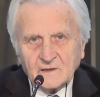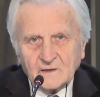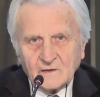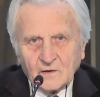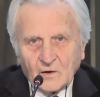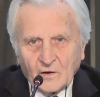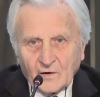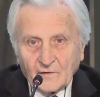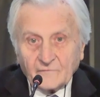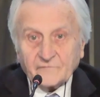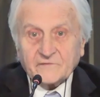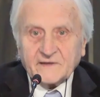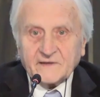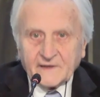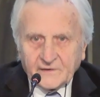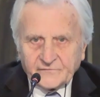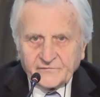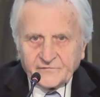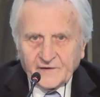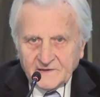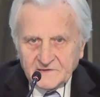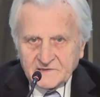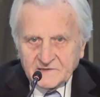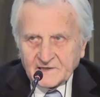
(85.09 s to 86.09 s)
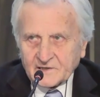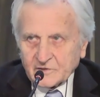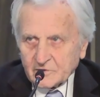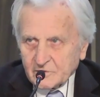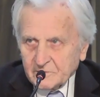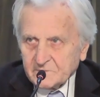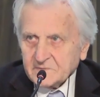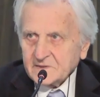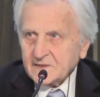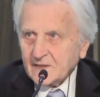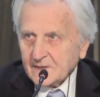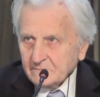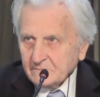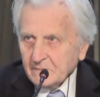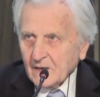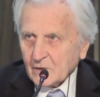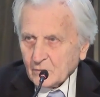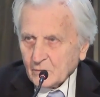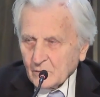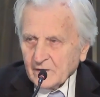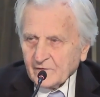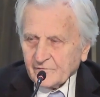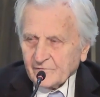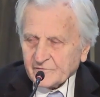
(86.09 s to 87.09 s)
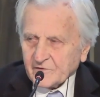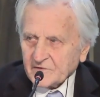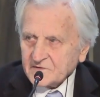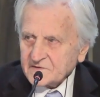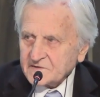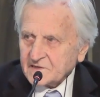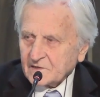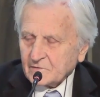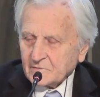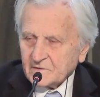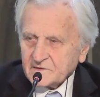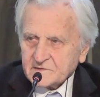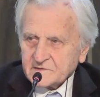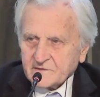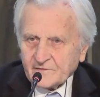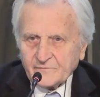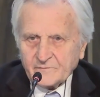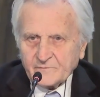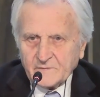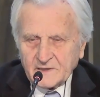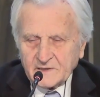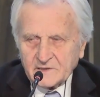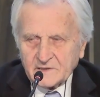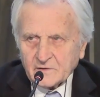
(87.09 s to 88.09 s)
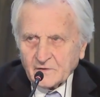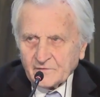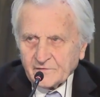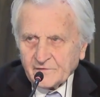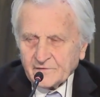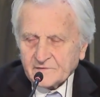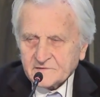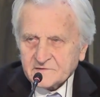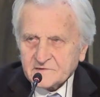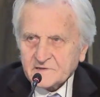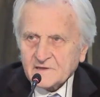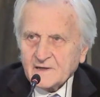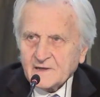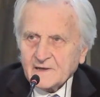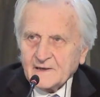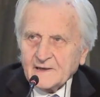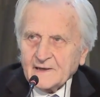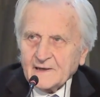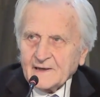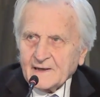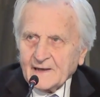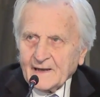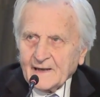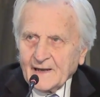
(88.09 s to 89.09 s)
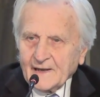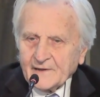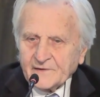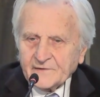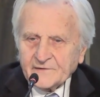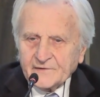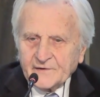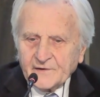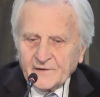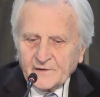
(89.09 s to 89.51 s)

of the advanced economy, and by way of consequence of many others. And